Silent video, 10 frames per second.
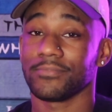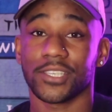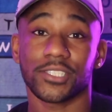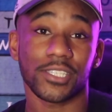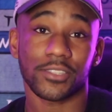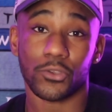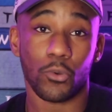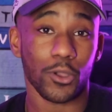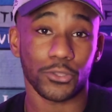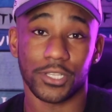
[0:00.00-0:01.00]
this isn't the
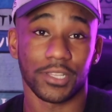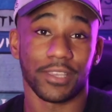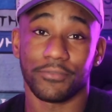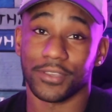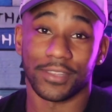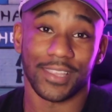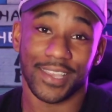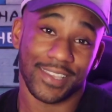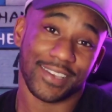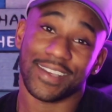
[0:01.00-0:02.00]
world to live in.
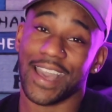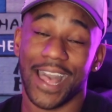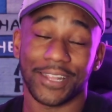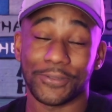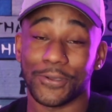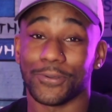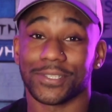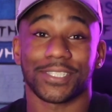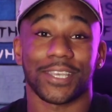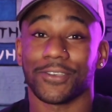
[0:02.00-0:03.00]
Like, I don't know what
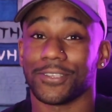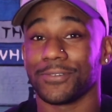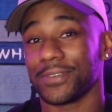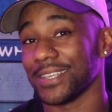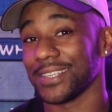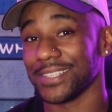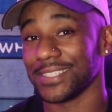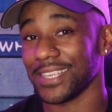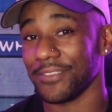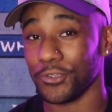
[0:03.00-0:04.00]
to tell you,
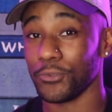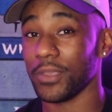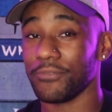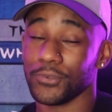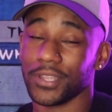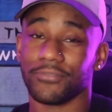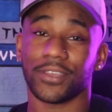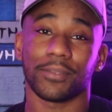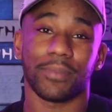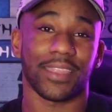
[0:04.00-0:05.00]
because if you if you get
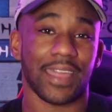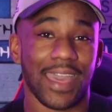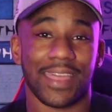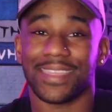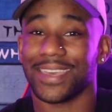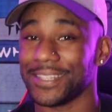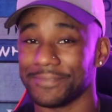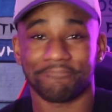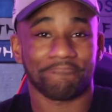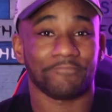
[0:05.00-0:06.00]
offended by that,
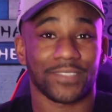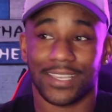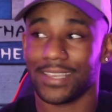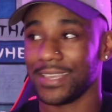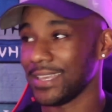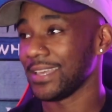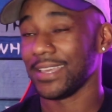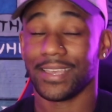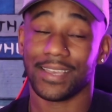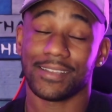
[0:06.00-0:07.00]
then
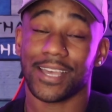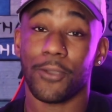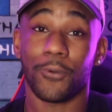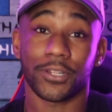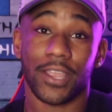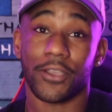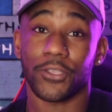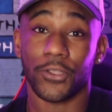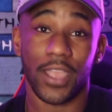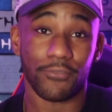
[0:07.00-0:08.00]
I wonder how
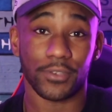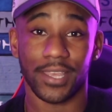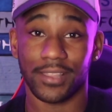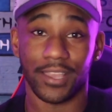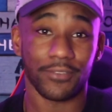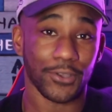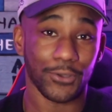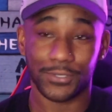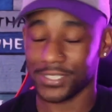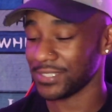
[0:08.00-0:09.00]
your everyday life
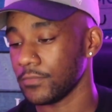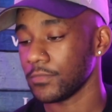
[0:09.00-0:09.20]
goes.